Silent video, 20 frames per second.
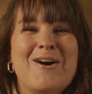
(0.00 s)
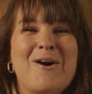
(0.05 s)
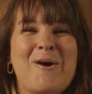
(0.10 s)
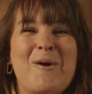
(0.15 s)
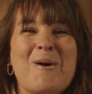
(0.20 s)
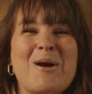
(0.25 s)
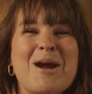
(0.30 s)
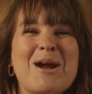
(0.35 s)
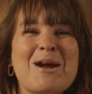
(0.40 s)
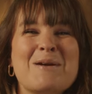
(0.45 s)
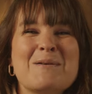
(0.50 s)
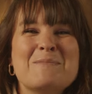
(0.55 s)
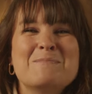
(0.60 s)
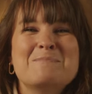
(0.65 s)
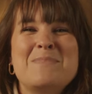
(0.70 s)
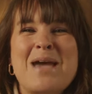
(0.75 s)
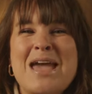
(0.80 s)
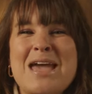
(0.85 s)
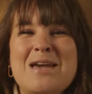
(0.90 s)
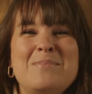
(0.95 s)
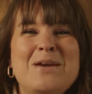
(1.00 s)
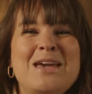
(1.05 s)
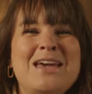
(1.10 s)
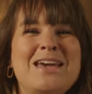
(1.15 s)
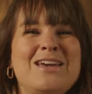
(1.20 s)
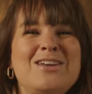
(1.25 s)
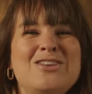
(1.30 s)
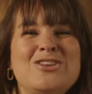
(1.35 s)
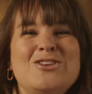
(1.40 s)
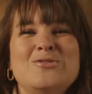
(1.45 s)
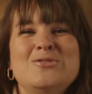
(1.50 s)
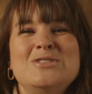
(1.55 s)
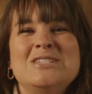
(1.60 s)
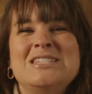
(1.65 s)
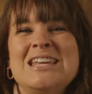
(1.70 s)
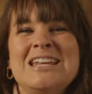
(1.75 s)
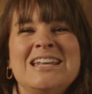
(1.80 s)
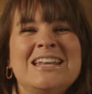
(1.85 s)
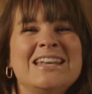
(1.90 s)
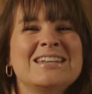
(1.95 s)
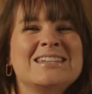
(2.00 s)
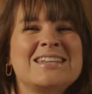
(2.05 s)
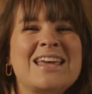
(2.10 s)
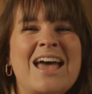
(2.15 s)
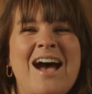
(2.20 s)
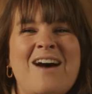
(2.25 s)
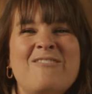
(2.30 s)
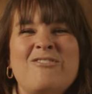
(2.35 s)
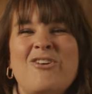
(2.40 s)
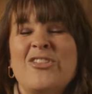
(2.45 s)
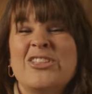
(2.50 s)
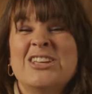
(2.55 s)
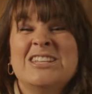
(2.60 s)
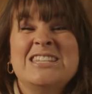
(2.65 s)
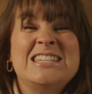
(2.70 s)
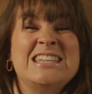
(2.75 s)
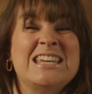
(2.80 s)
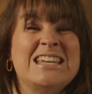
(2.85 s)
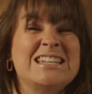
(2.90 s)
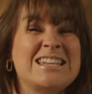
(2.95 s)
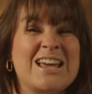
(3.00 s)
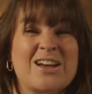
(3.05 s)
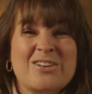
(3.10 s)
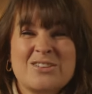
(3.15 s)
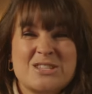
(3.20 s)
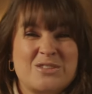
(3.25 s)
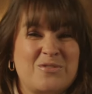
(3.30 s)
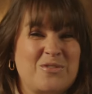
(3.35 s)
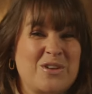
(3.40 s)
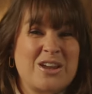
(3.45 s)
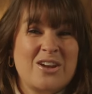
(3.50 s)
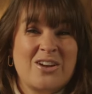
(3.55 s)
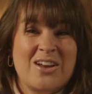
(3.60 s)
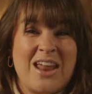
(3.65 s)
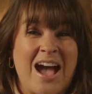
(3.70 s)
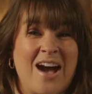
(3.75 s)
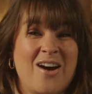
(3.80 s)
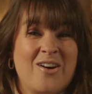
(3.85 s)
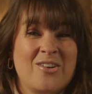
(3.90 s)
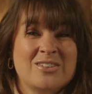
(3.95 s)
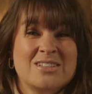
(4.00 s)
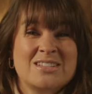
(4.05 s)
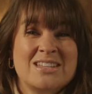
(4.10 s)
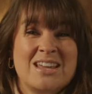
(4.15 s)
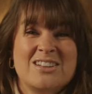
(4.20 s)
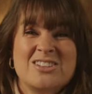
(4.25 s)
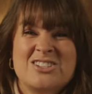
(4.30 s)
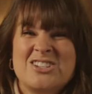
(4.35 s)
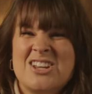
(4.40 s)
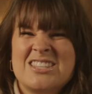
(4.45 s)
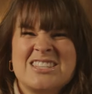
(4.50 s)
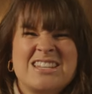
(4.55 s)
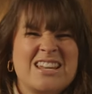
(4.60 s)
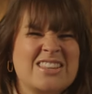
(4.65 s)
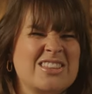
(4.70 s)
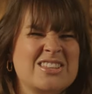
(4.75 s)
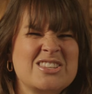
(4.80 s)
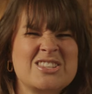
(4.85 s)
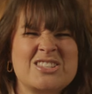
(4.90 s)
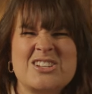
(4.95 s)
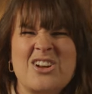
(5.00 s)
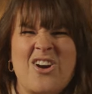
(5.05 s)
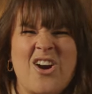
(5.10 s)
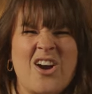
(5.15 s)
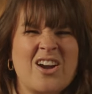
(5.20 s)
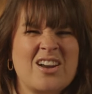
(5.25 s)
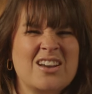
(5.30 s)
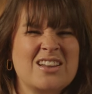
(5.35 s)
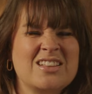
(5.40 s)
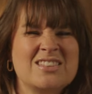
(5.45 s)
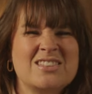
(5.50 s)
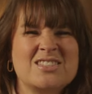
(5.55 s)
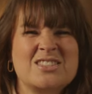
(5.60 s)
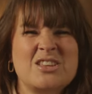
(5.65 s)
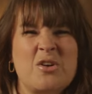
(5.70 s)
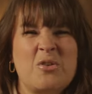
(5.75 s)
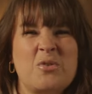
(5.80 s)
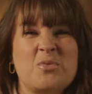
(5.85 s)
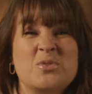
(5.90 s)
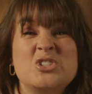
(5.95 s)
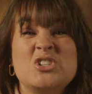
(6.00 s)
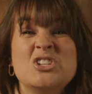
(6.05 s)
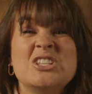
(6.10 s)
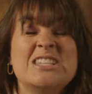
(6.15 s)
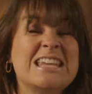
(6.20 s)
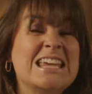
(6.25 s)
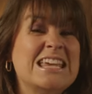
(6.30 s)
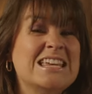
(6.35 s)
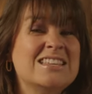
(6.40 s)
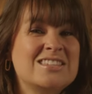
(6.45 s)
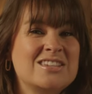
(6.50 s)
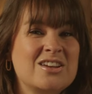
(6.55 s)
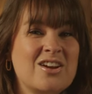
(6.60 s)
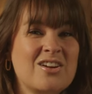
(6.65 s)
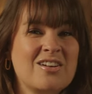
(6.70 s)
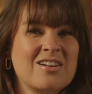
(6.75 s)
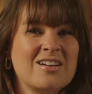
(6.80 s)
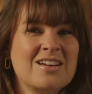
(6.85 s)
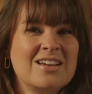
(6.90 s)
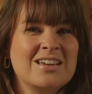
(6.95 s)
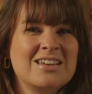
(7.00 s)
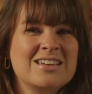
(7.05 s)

Or maybe you didn't have all the details figured out just at the start, and so it was just easier,